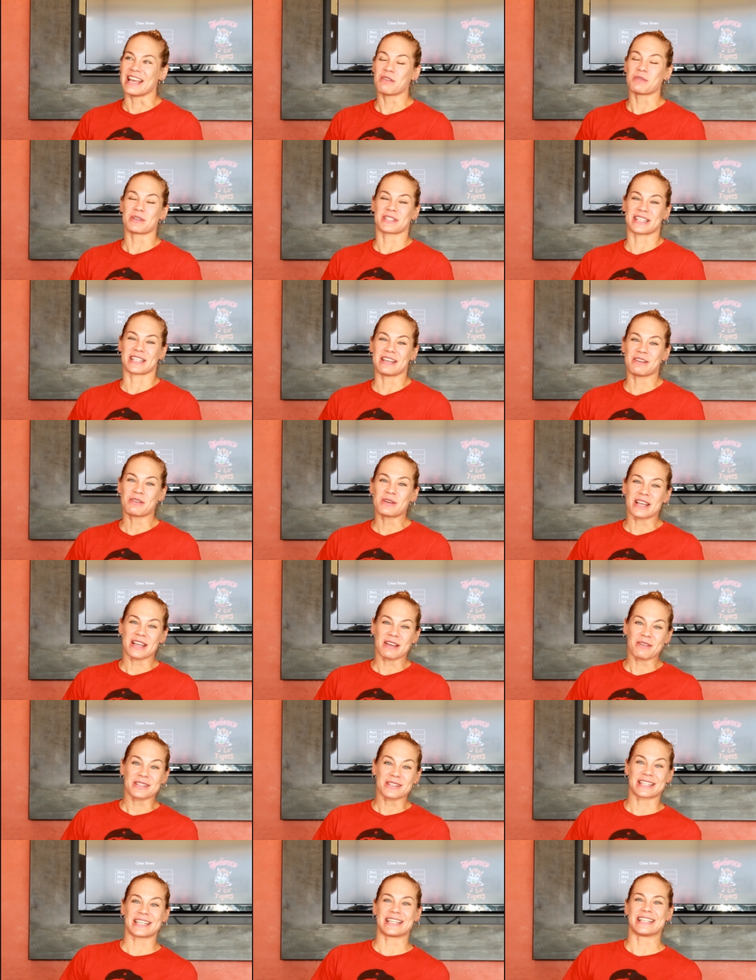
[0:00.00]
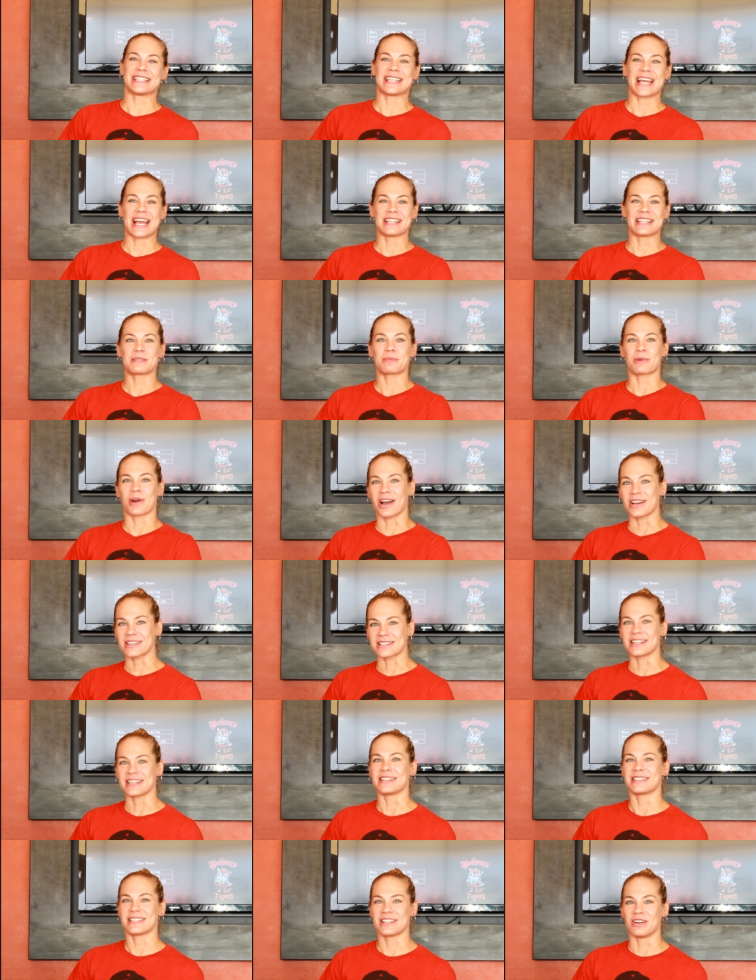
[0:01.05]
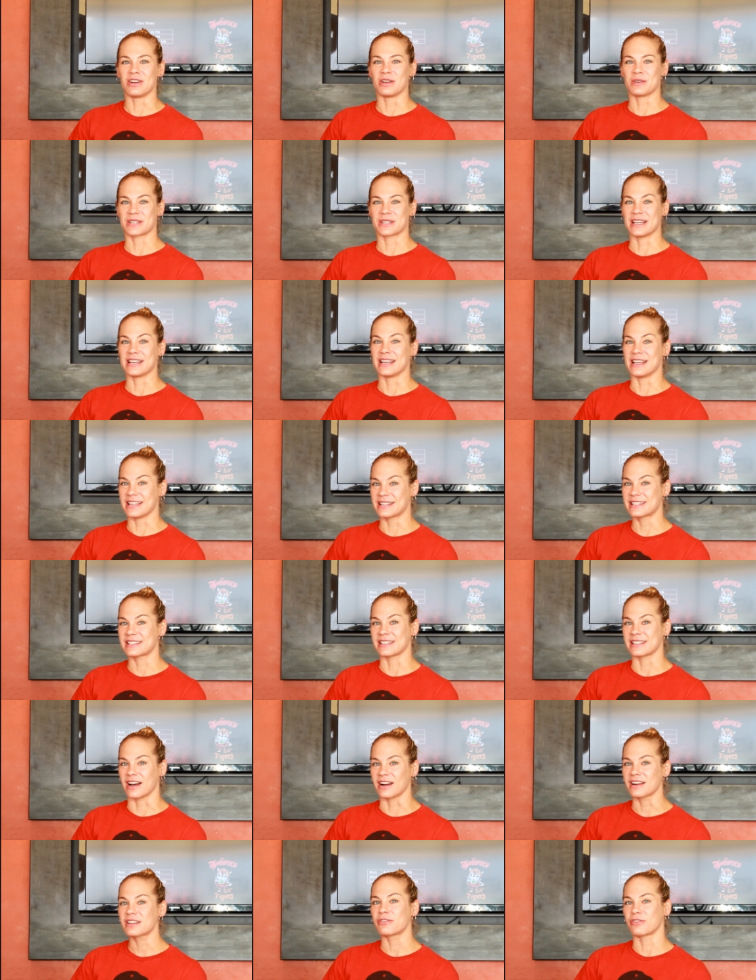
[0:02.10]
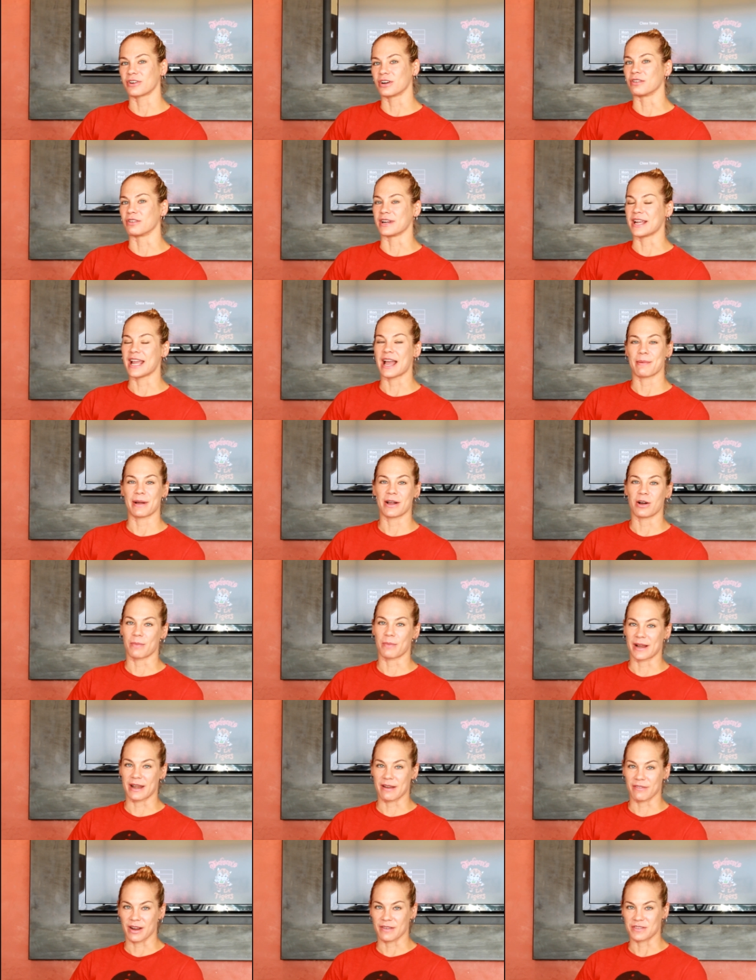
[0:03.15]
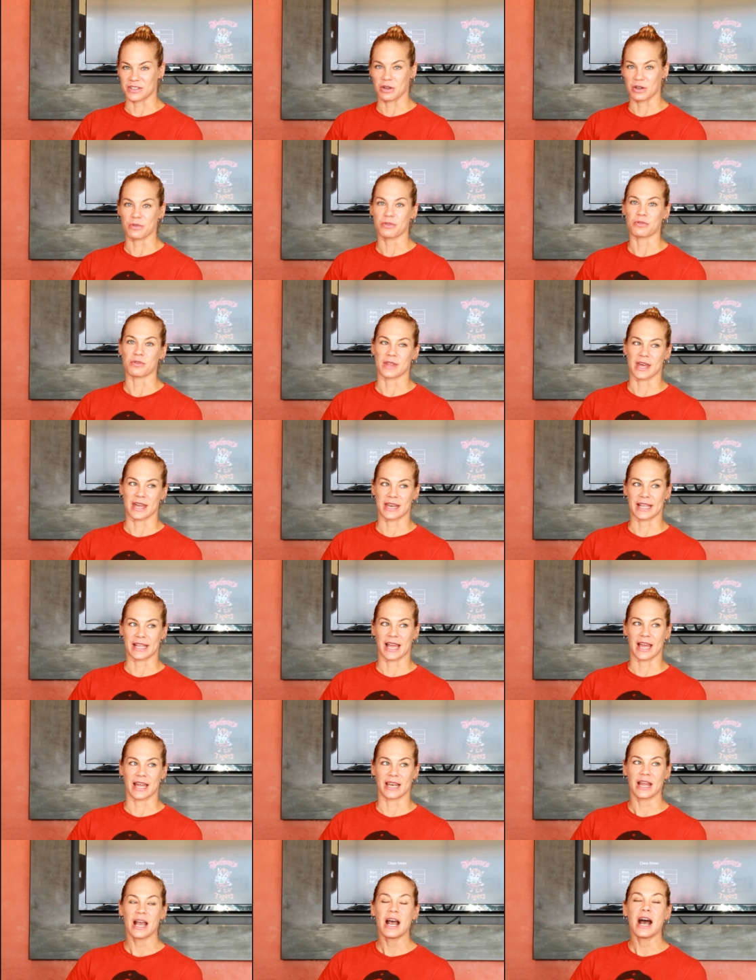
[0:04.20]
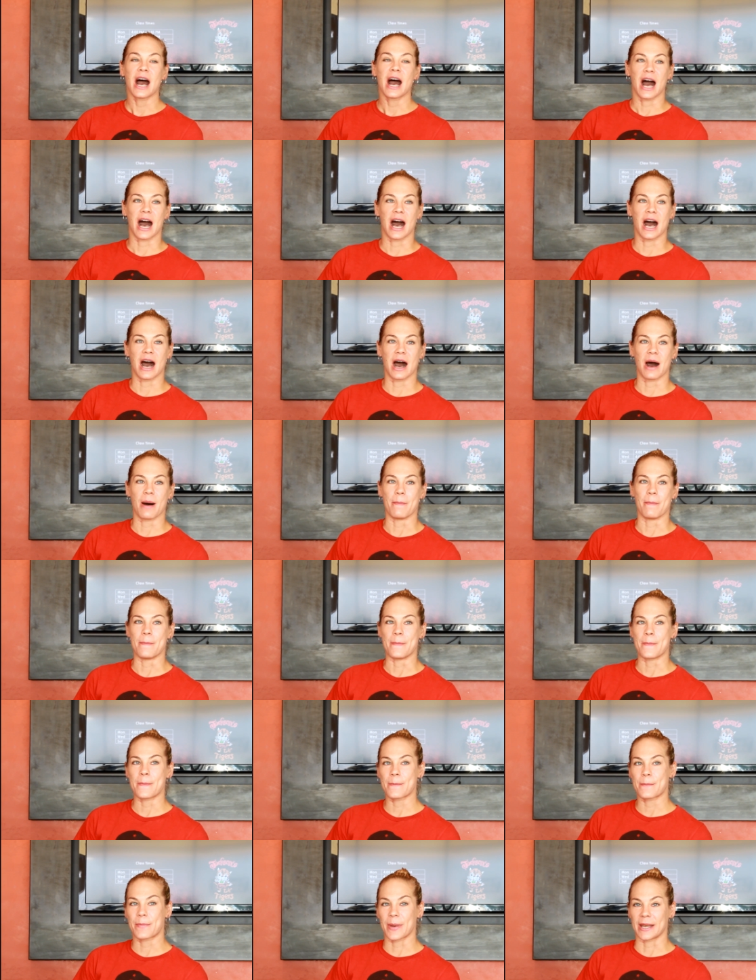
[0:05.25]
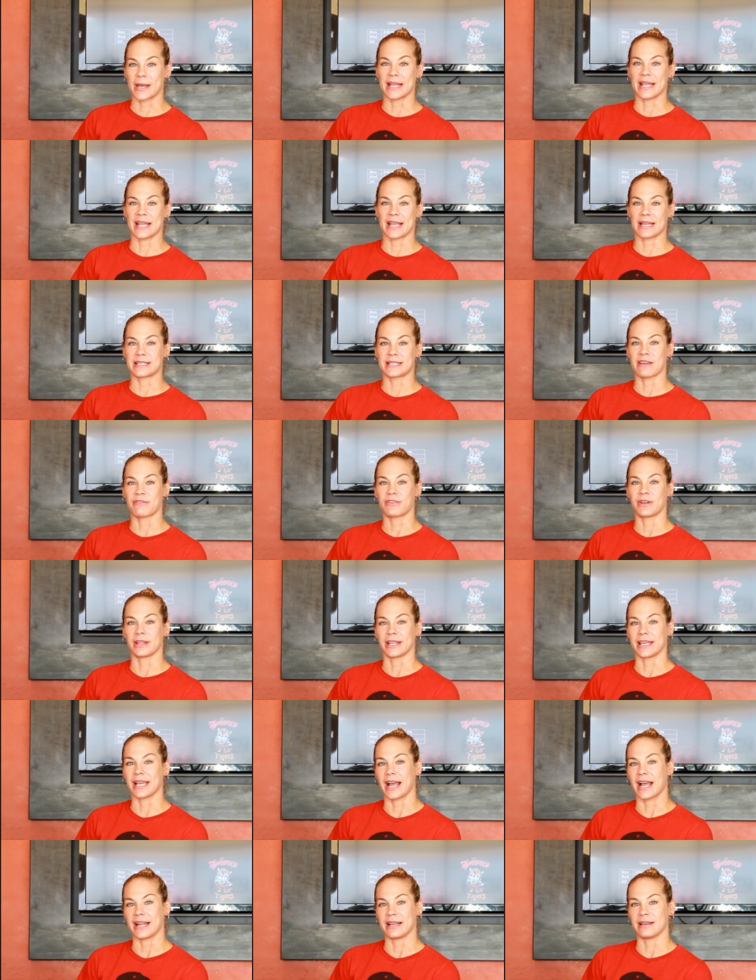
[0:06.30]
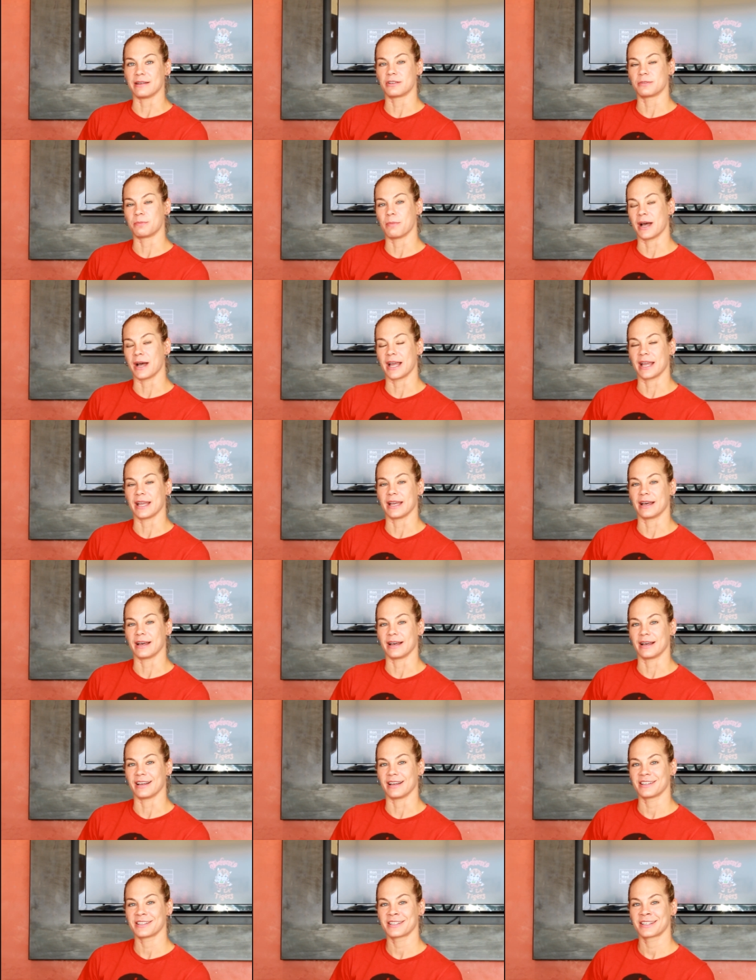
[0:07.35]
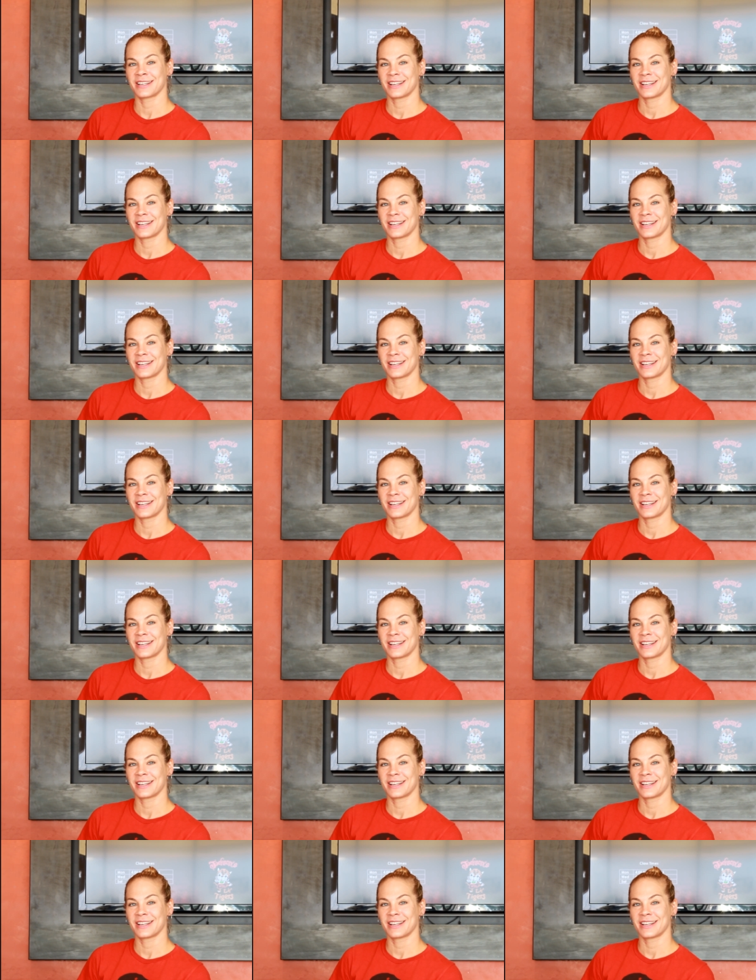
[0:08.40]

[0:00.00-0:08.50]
it was an intense process. You know, it sucked for a rehab. I hope I never have to go through that again. But it definitely heightened my, I